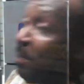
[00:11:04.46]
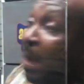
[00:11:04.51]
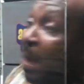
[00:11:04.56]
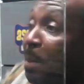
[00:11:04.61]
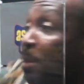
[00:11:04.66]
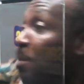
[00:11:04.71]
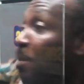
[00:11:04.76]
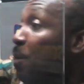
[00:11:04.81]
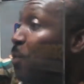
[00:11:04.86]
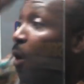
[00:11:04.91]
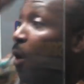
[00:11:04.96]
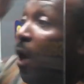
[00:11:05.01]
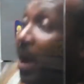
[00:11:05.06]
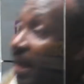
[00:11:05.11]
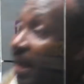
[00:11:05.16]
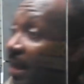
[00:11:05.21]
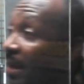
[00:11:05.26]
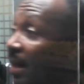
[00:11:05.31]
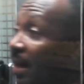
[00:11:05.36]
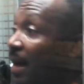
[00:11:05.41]
I'm a
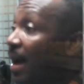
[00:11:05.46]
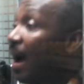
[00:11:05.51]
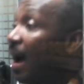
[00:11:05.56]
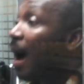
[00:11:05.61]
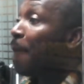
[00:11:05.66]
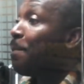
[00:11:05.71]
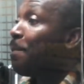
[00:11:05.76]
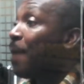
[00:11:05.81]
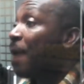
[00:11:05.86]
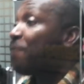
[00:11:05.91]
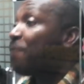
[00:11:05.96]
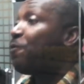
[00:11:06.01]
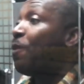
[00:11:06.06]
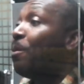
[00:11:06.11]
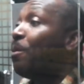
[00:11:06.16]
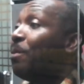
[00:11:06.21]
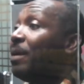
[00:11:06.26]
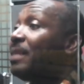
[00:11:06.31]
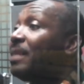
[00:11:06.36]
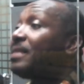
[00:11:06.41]
boy. Apart
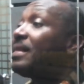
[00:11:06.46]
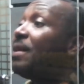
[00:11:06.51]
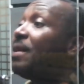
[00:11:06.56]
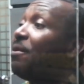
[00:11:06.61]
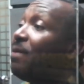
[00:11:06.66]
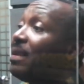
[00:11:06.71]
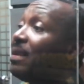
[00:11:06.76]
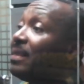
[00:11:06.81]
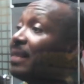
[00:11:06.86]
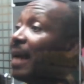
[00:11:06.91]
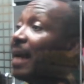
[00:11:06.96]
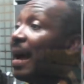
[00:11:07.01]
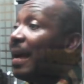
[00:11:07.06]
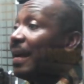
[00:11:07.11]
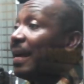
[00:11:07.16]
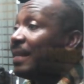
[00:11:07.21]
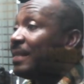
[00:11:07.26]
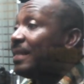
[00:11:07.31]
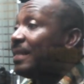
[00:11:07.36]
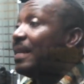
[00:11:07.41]
from Eastern region,
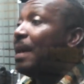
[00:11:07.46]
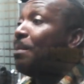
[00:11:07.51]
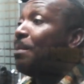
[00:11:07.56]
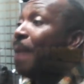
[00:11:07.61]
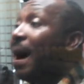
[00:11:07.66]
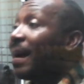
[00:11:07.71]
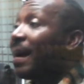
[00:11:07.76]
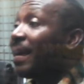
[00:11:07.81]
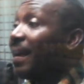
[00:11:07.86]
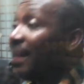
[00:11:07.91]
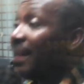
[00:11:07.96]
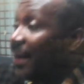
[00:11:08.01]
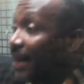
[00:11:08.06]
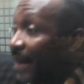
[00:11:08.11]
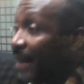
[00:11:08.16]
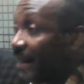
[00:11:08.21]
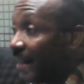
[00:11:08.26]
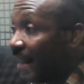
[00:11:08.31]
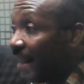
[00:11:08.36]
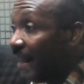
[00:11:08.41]
I see about
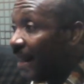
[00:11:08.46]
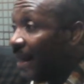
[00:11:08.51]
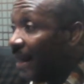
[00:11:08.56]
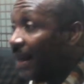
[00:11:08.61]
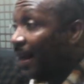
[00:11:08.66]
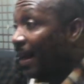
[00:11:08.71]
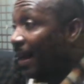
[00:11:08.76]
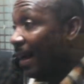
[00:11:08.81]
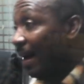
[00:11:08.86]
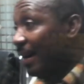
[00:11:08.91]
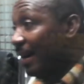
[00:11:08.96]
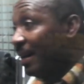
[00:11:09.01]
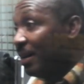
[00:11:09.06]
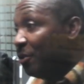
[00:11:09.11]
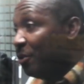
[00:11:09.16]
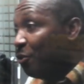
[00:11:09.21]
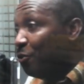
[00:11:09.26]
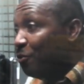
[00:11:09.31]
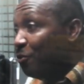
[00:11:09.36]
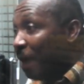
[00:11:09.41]
Kede and in
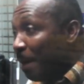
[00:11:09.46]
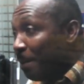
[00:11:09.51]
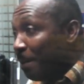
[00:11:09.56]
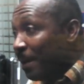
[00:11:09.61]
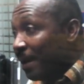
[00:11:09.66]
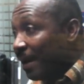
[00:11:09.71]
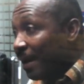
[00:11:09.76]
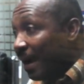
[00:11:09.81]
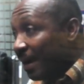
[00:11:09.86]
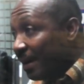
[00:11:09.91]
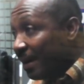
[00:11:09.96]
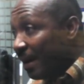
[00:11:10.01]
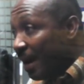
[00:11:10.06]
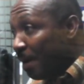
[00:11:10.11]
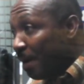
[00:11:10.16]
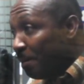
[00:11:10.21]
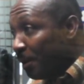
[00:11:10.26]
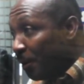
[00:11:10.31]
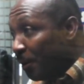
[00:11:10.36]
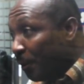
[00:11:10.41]
New Job in
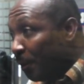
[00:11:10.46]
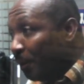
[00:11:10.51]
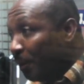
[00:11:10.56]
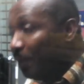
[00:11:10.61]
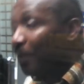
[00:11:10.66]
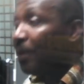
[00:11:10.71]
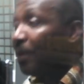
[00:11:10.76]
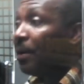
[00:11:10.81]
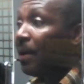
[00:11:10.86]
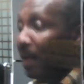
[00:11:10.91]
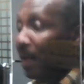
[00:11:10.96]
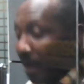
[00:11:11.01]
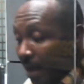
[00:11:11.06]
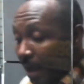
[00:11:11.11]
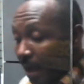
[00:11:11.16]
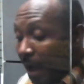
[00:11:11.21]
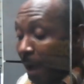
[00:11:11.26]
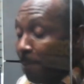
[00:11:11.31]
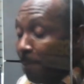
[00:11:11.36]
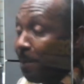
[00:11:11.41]
Kakre.
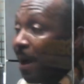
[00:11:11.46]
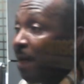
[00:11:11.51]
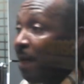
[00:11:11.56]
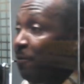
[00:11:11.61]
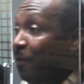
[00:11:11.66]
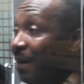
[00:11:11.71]
Apart from